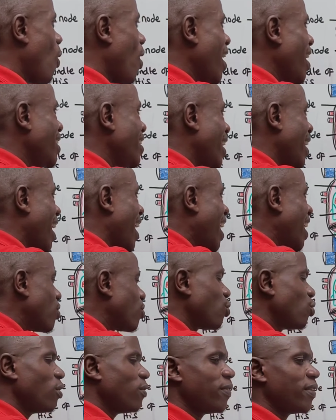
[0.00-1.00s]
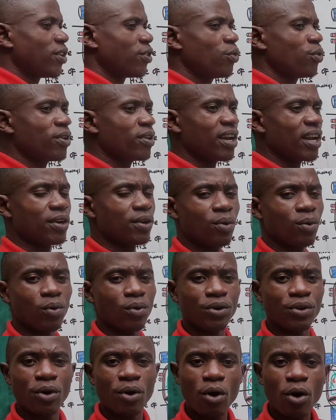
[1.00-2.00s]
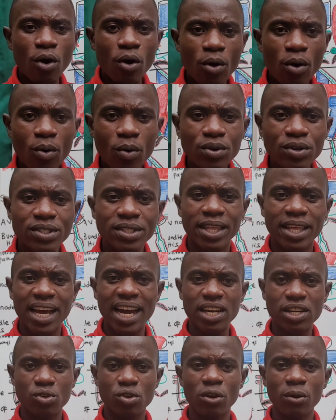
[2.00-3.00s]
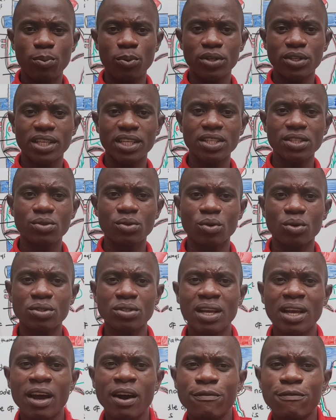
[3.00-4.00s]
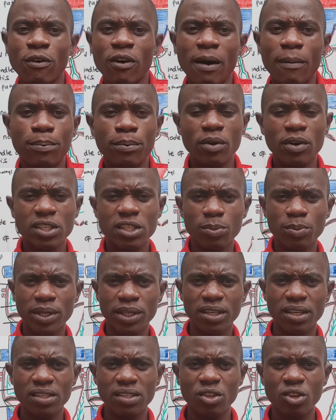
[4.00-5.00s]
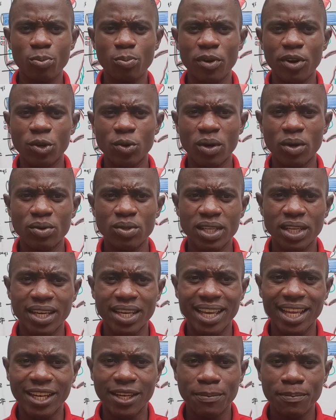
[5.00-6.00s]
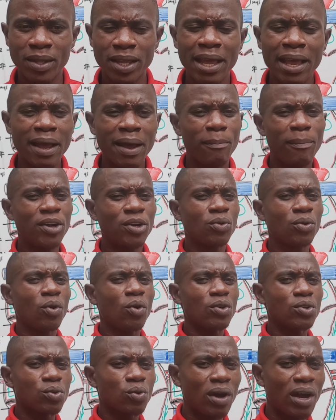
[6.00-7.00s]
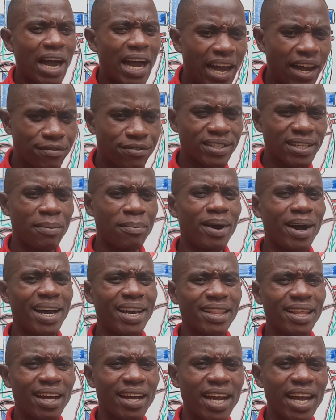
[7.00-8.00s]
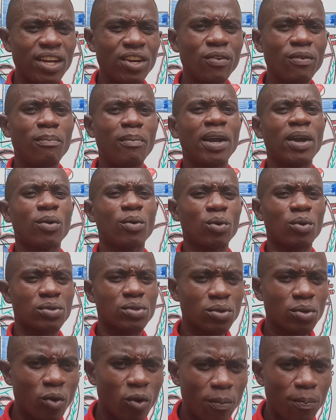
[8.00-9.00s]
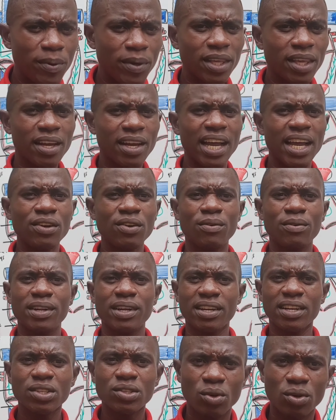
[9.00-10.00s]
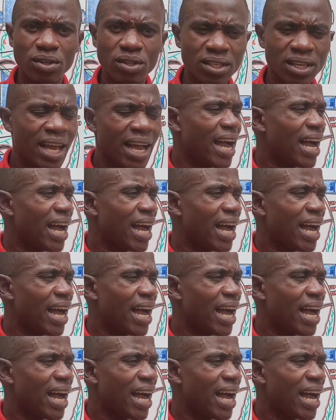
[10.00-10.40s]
why the atrioventricular node holds the action potentials for approximately 0.1 second. But we also have some other kind of microscopic kind of the reasons